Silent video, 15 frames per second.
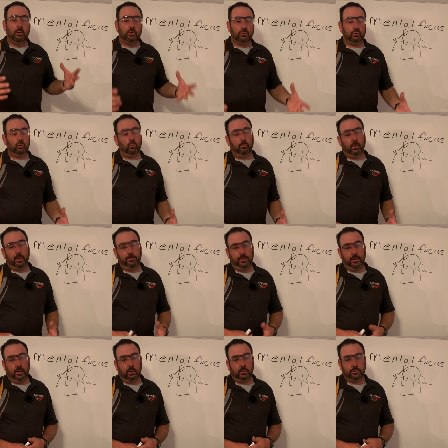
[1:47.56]
Shoot my
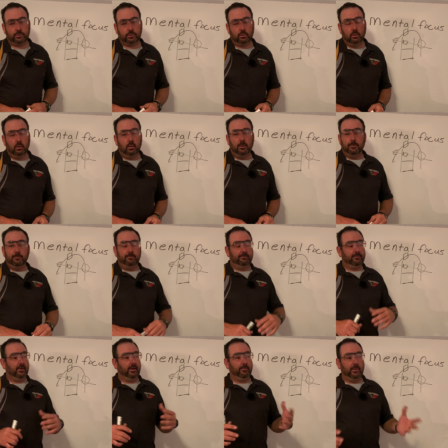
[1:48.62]
pairs.
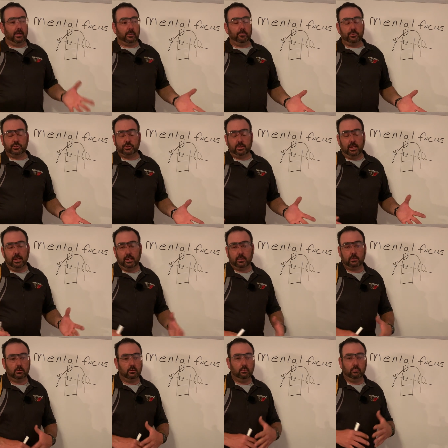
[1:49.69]
If I make a
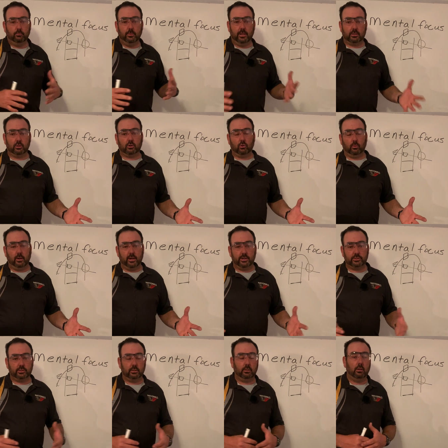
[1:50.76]
mistake, make a
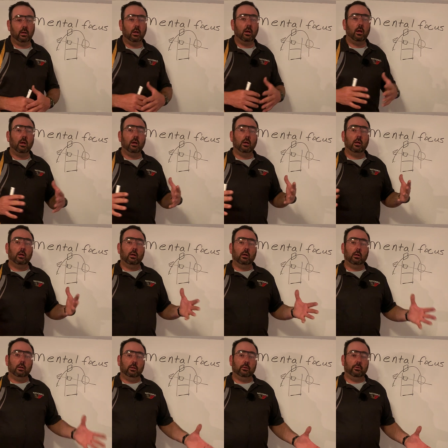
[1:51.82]
correction.
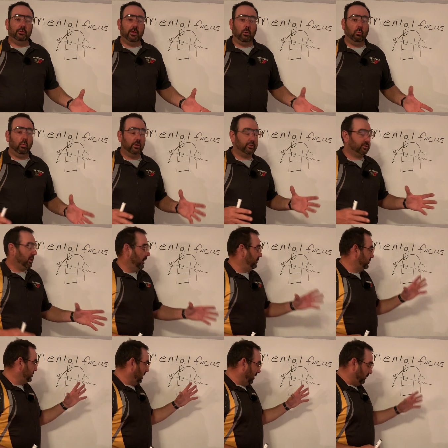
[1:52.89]
Then once
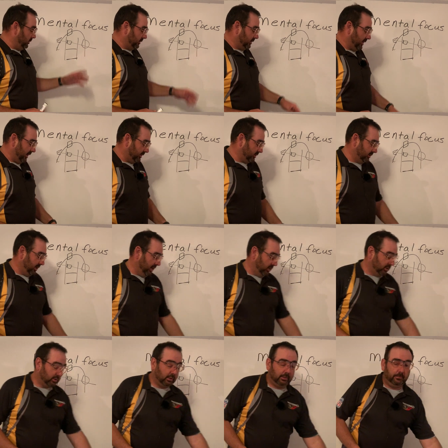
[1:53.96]
I'm done with that
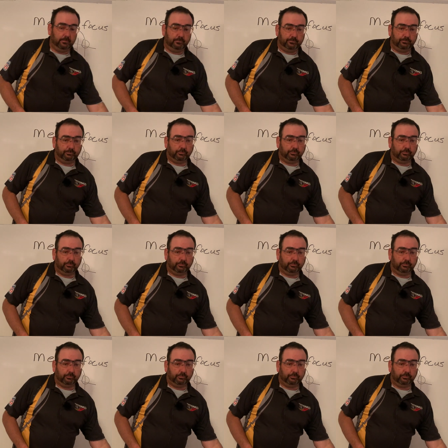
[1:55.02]
station,